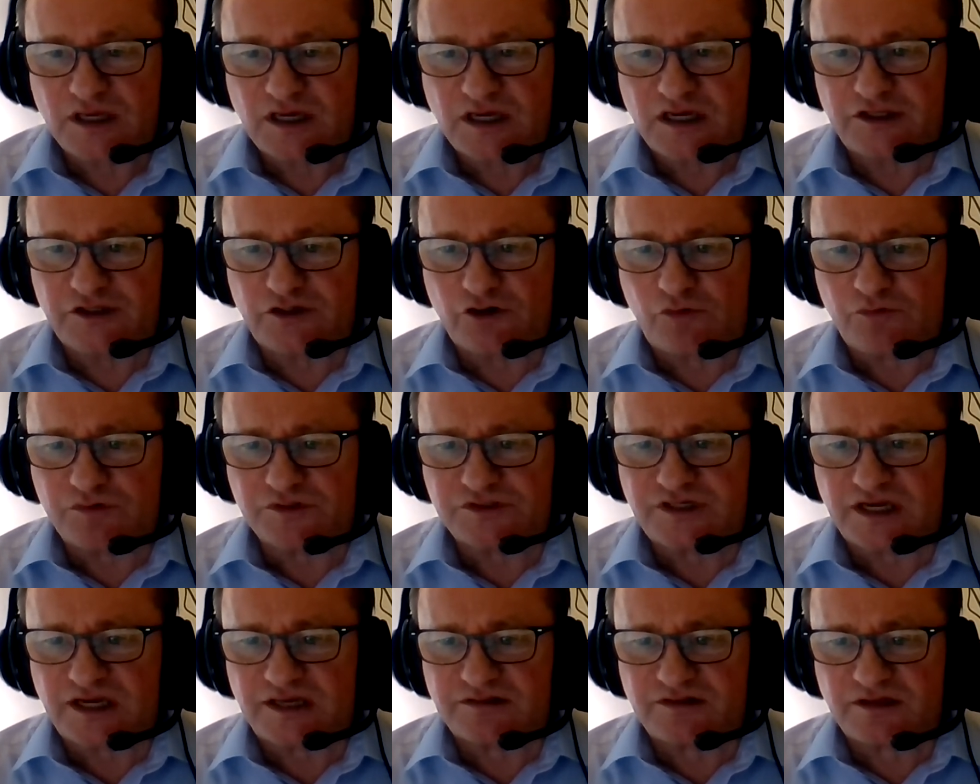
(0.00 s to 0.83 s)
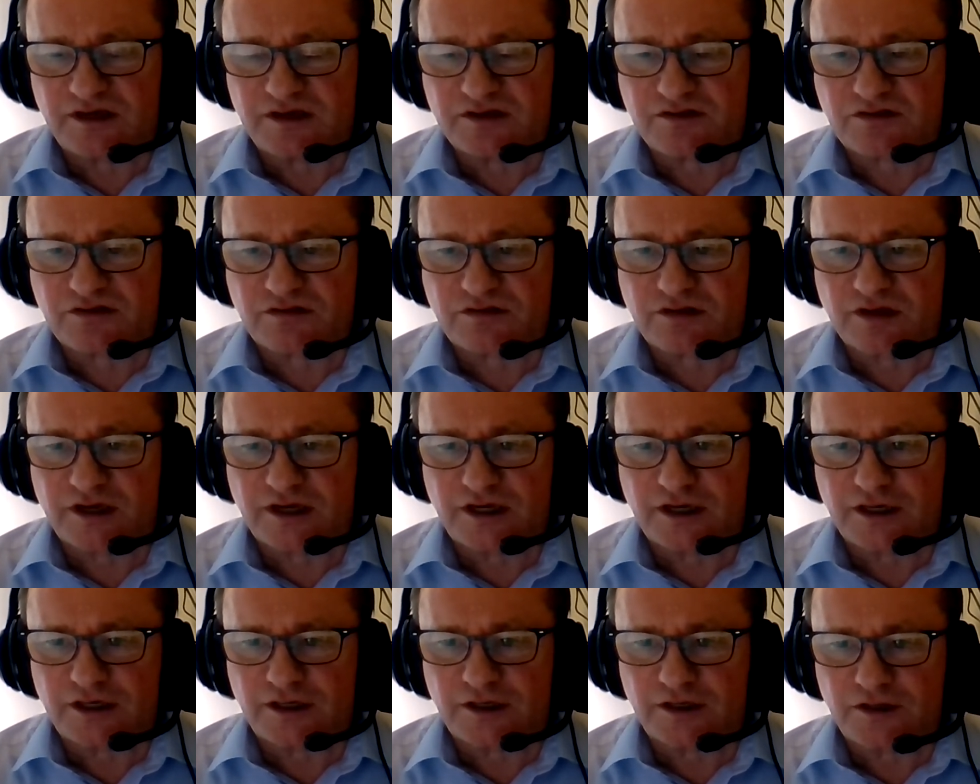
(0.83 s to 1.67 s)
And you always get this,
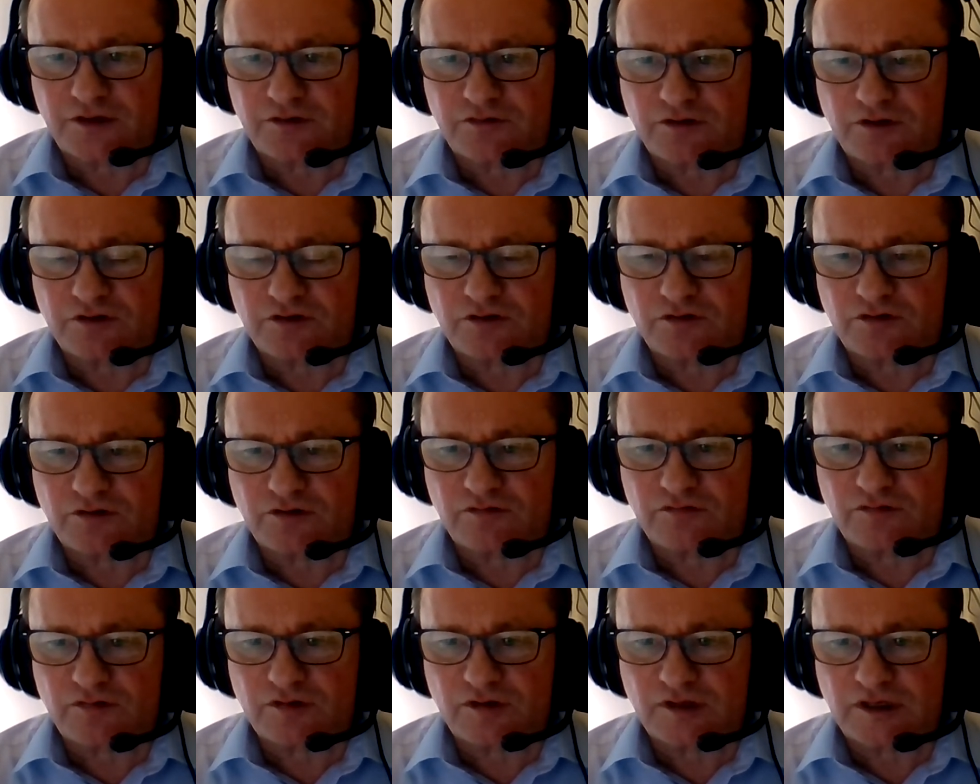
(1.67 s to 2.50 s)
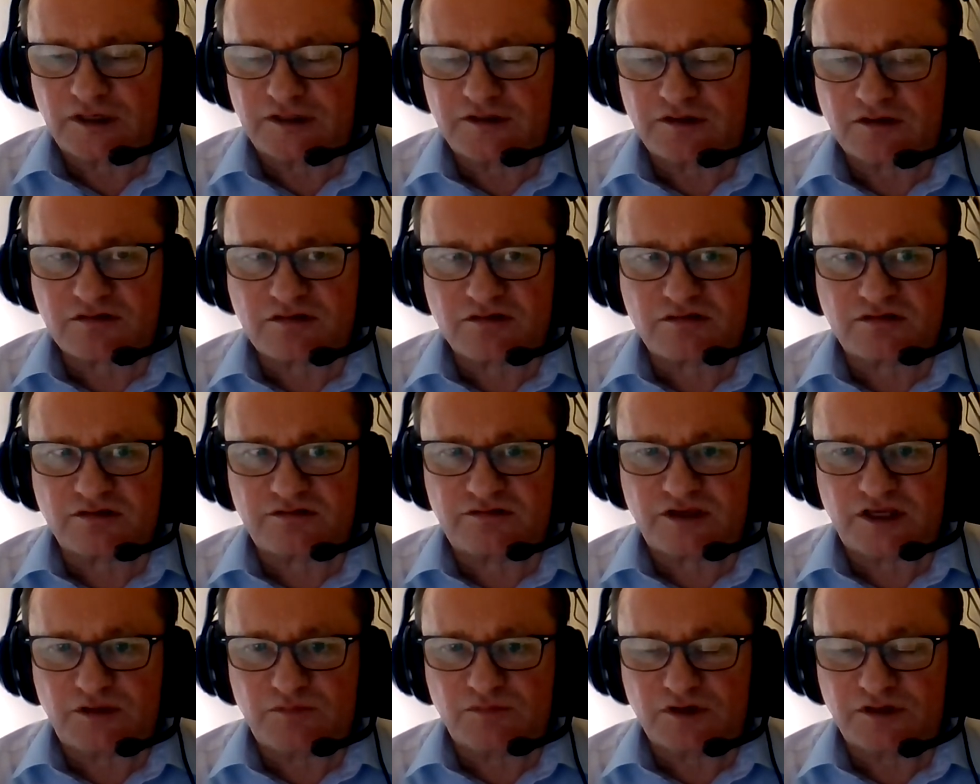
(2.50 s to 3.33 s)
this is the
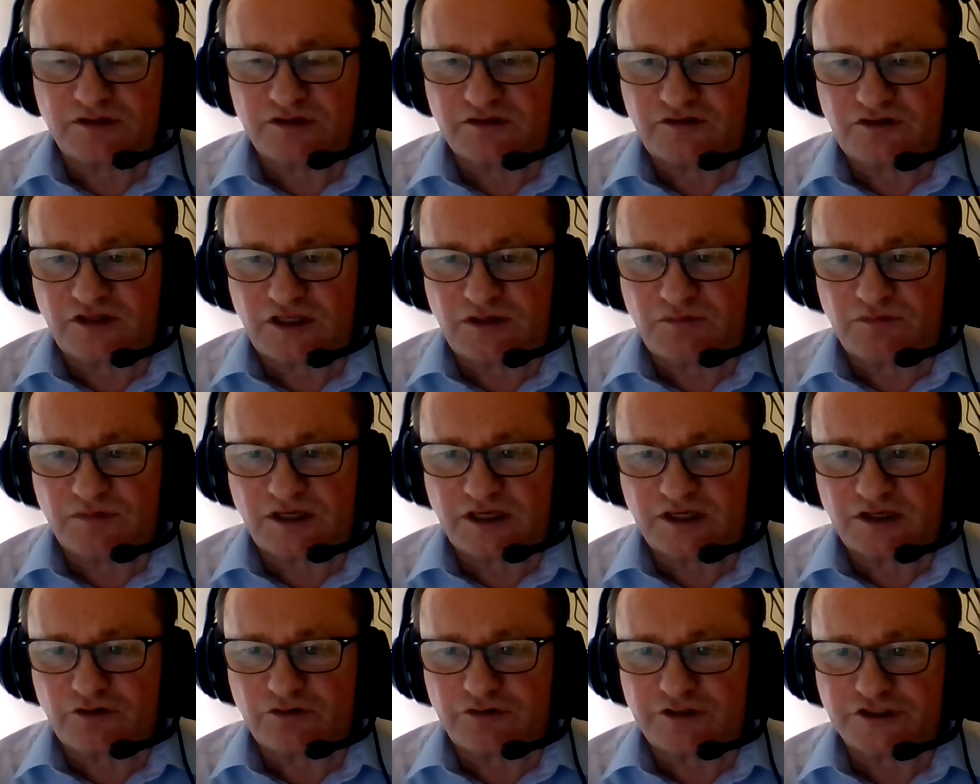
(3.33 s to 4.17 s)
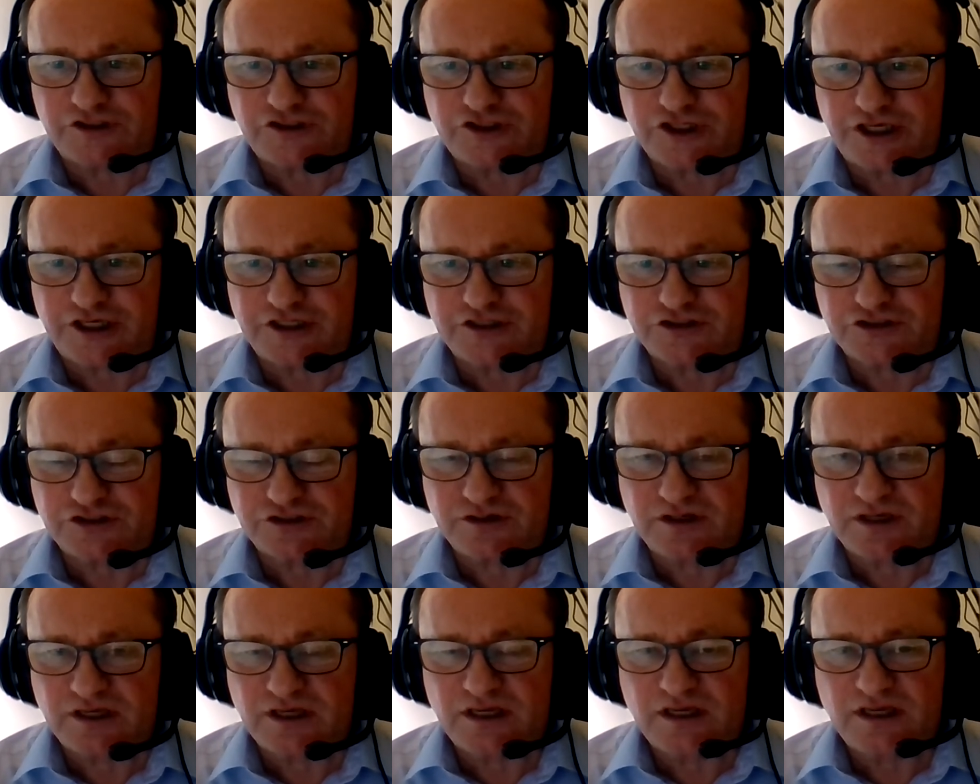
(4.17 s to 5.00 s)
team, and the team ain't going to change.